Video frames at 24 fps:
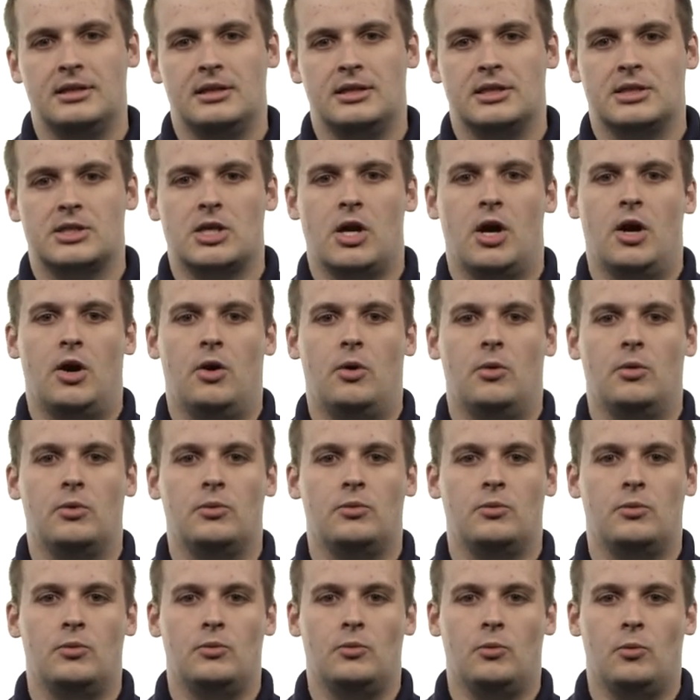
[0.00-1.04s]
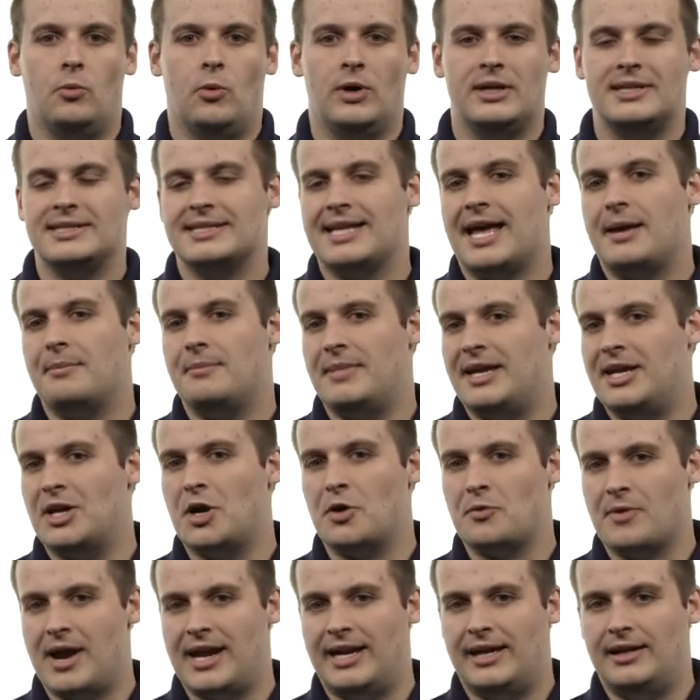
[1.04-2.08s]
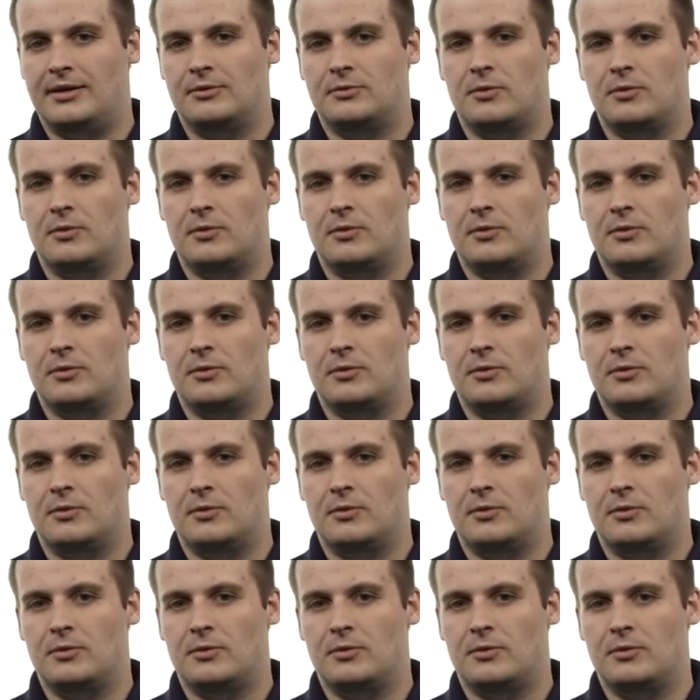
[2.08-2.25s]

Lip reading: So what does that mean already?